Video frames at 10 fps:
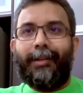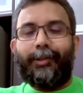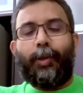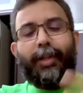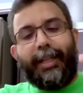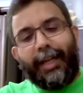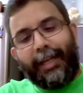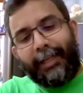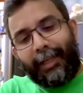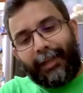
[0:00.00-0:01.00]
So
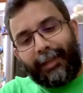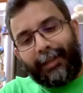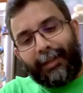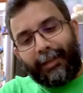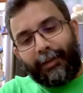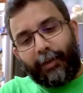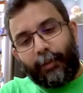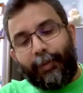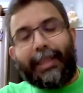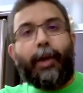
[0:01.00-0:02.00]
learning
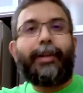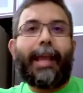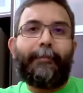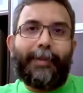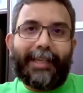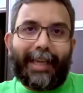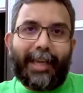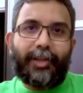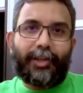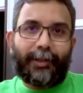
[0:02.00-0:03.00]
without
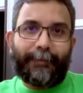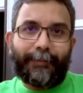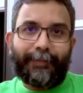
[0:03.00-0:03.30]
application,